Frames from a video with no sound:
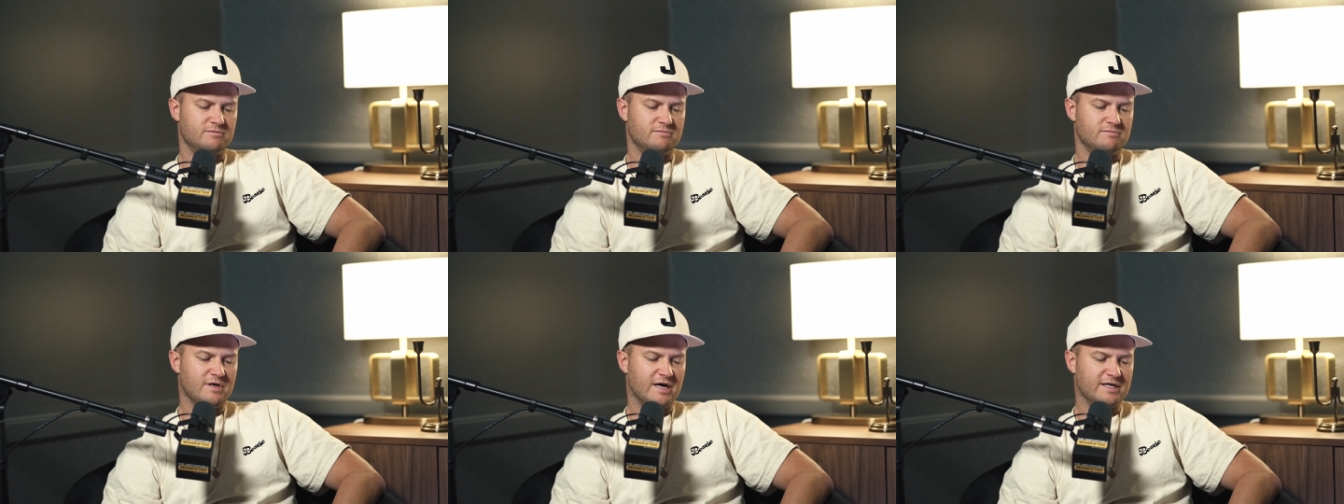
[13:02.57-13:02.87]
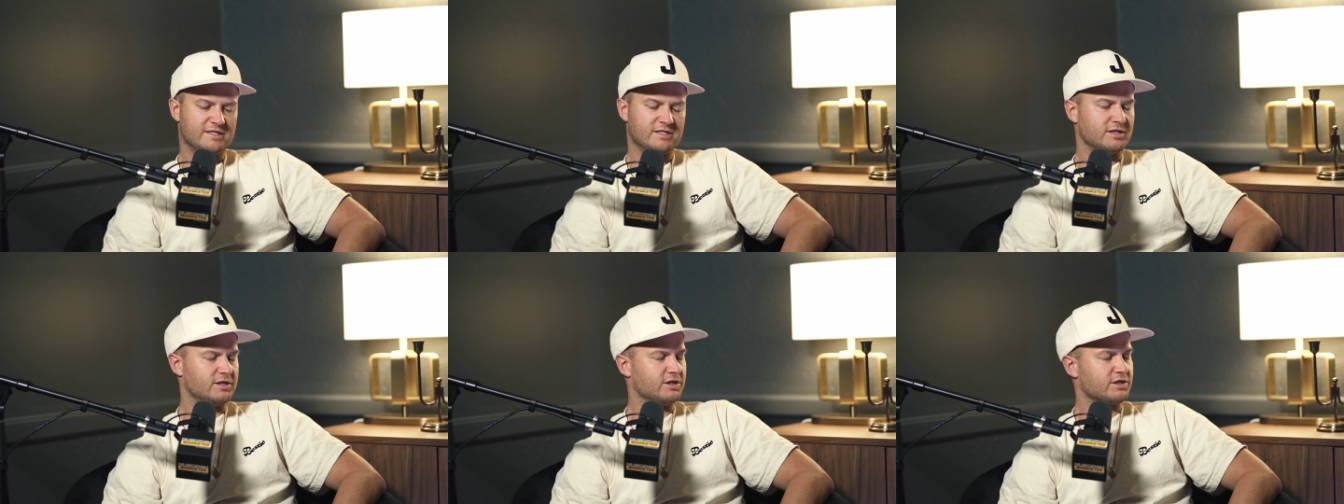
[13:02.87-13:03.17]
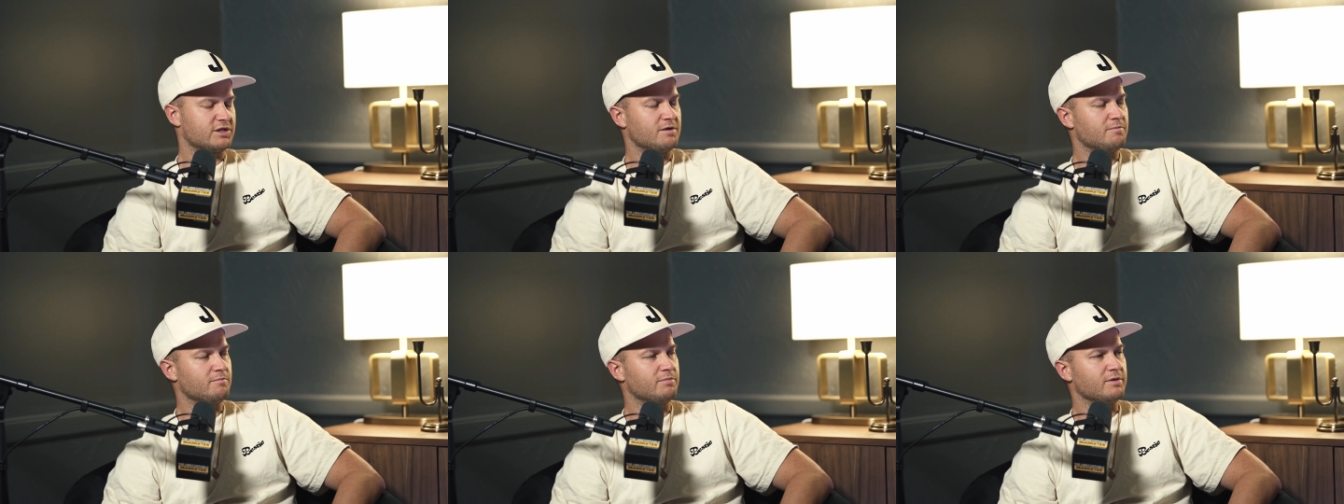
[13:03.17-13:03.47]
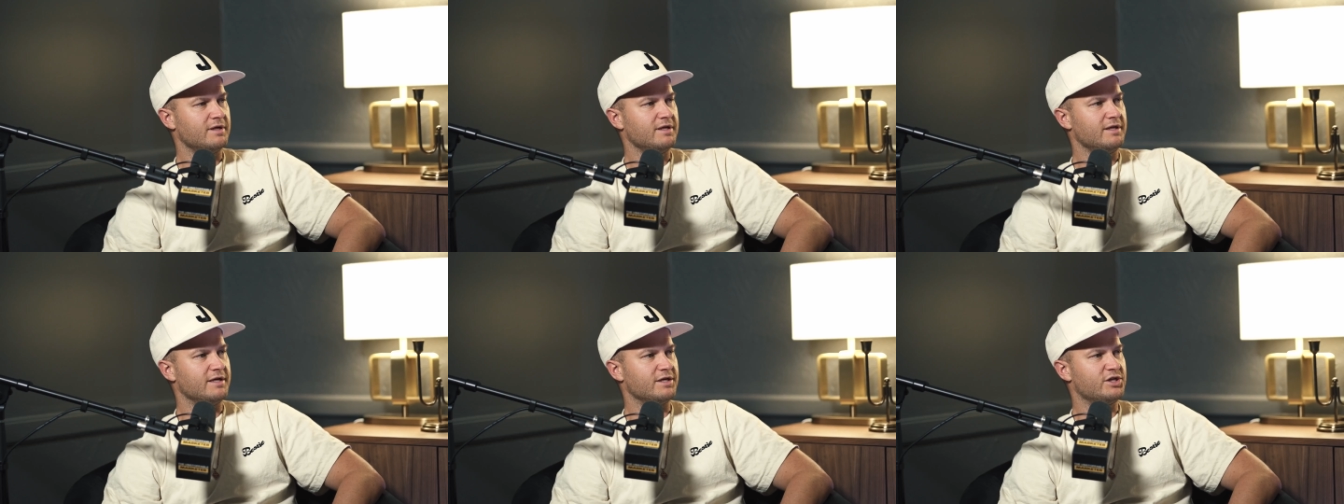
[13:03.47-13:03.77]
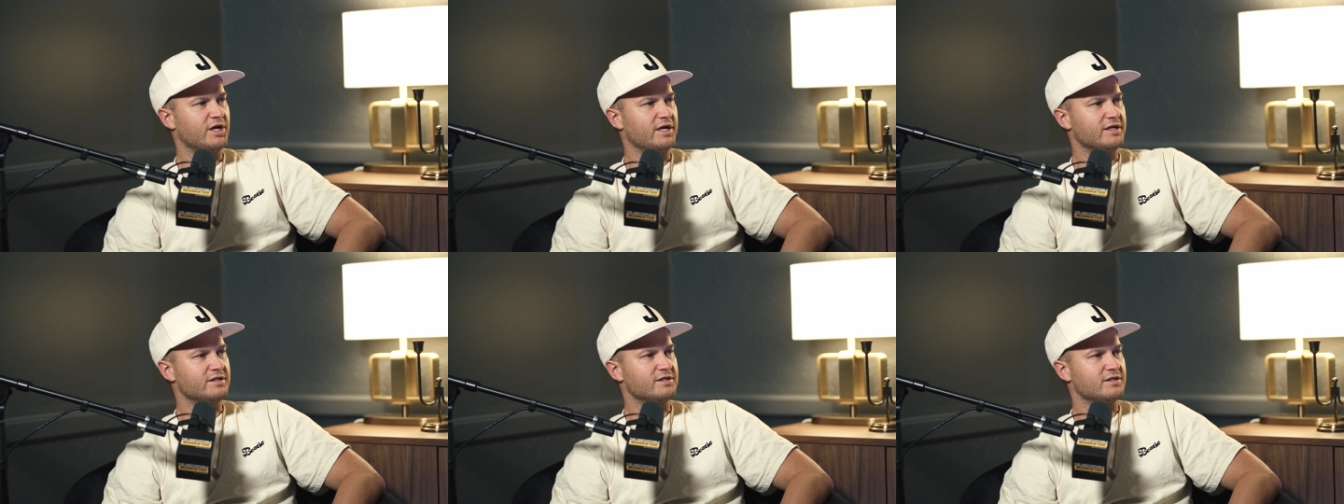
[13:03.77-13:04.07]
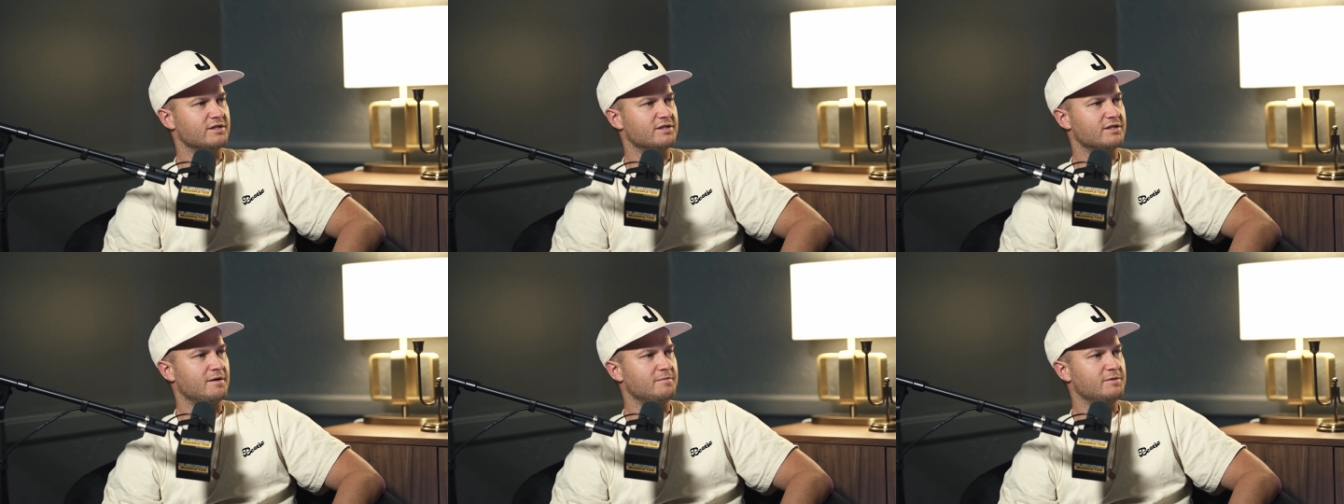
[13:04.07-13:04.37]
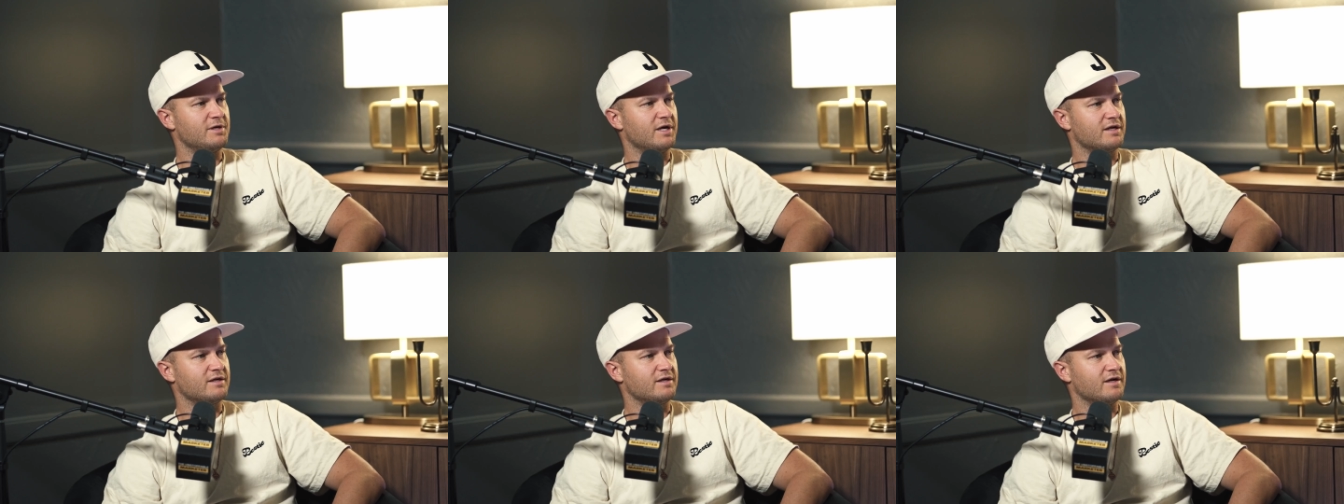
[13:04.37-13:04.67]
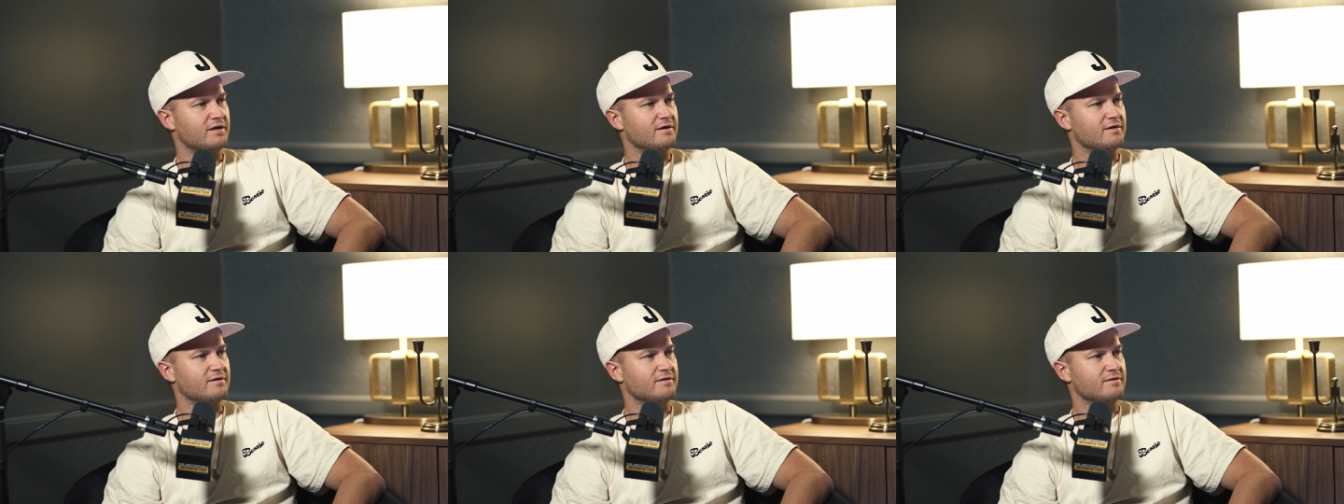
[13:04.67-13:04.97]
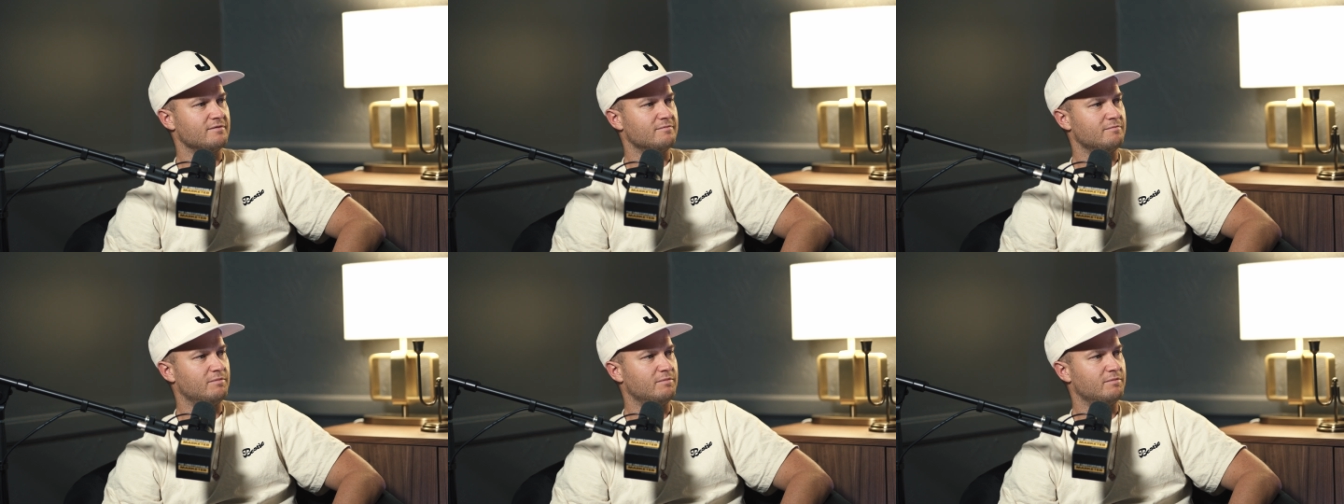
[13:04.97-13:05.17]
Not to just completely change the subject here,